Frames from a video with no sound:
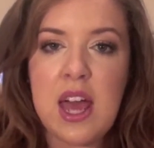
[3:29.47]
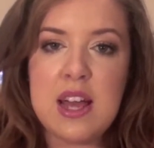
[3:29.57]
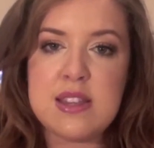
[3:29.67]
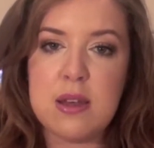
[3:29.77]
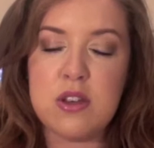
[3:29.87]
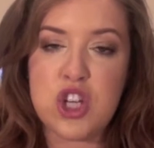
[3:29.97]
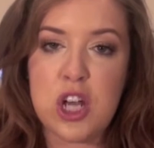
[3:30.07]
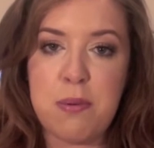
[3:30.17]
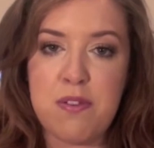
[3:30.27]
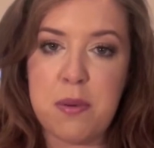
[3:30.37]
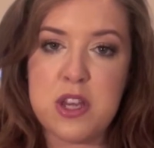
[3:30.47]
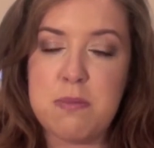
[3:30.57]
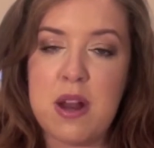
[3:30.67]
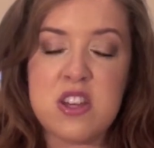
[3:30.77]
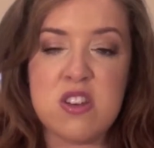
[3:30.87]
it's a dupe of a
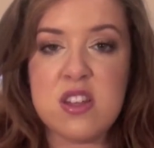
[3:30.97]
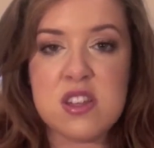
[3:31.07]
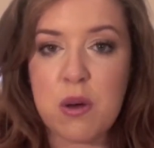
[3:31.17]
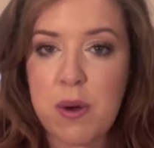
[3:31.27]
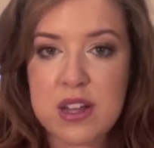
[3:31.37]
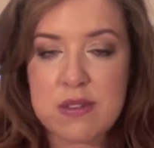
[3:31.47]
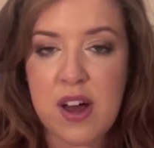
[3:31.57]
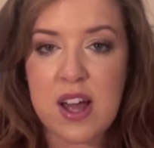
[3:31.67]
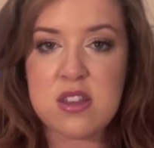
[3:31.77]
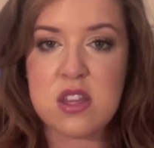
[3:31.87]
beauty blender and it still works fine